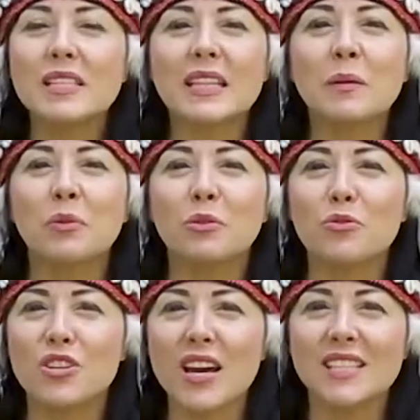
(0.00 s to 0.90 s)
feel
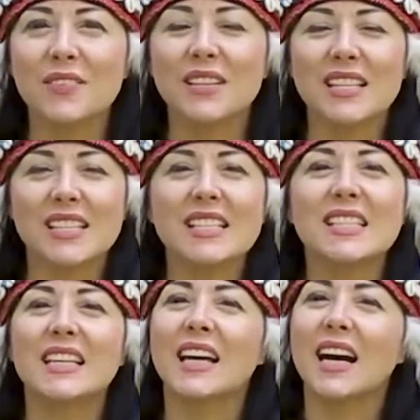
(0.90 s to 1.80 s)
like you're
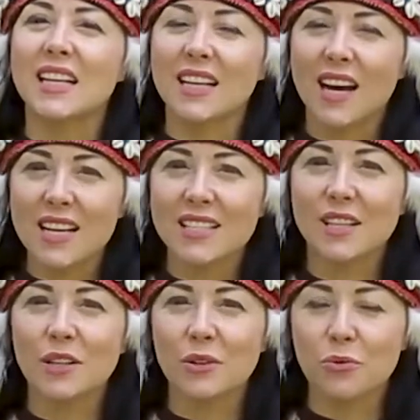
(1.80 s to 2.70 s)
doing it,
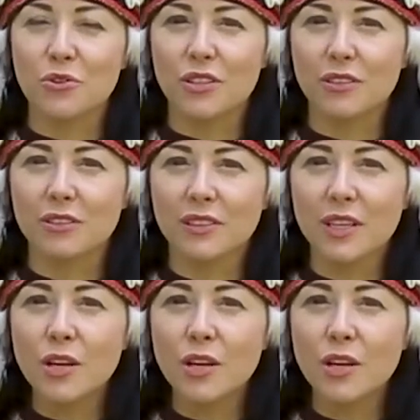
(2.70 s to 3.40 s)
and you're doing it